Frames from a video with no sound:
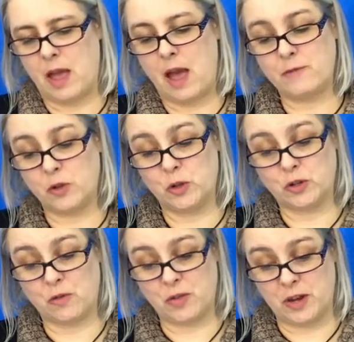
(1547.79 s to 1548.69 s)
Have you
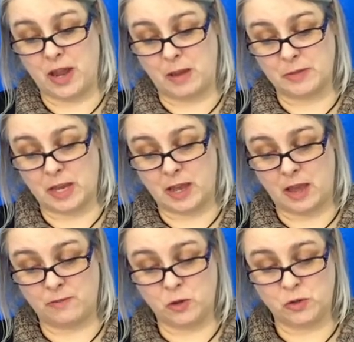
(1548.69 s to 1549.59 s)
looked over the names I
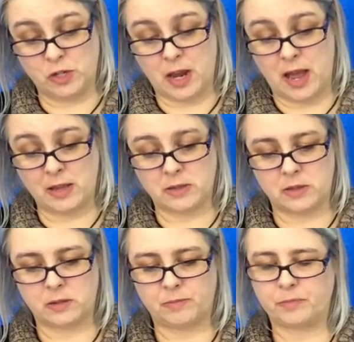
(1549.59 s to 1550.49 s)
gave you? She
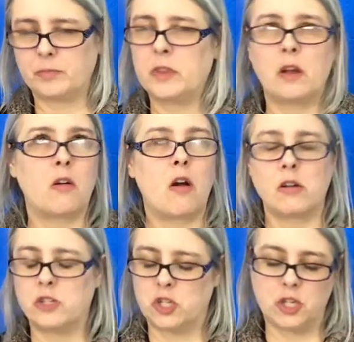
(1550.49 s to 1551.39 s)
asked. There
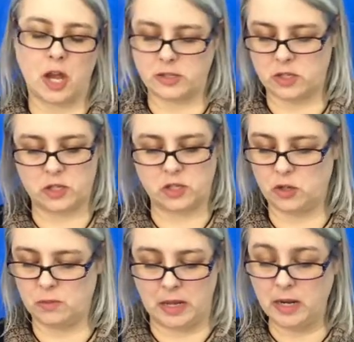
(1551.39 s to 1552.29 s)
are just
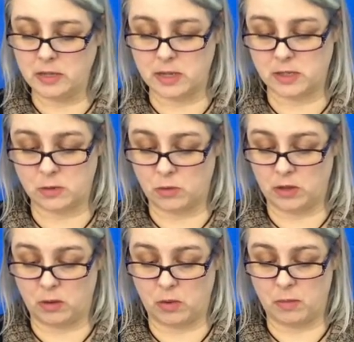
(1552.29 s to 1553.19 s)
too many,
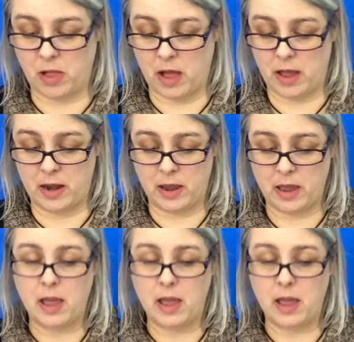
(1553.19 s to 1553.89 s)
Cecily replied.